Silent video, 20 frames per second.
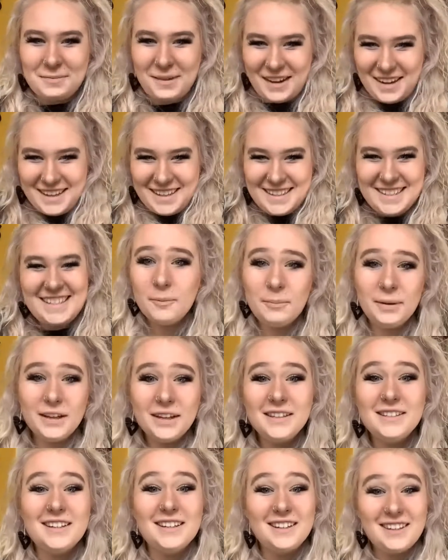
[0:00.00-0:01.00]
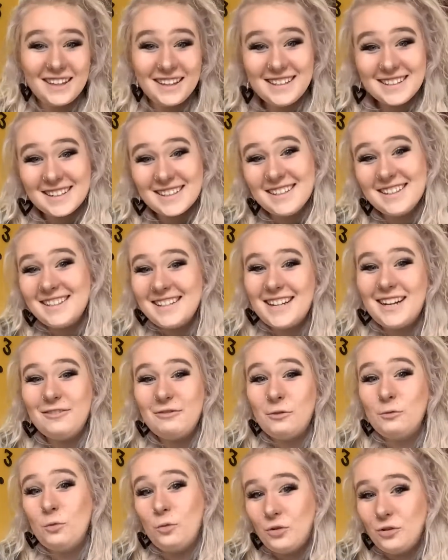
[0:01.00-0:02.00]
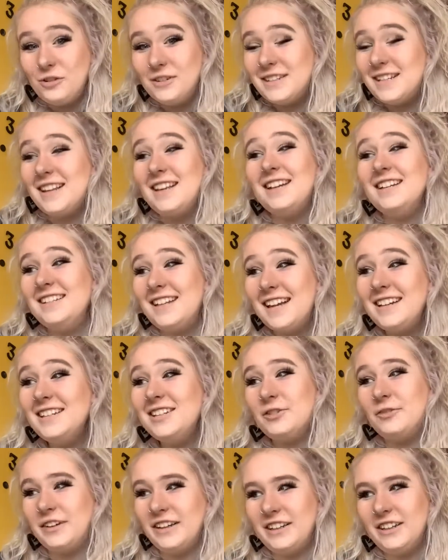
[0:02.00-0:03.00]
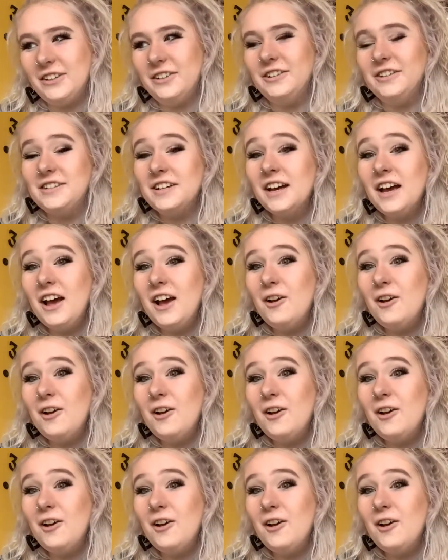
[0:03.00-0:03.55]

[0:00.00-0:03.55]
much because the things considered rewards at this centre include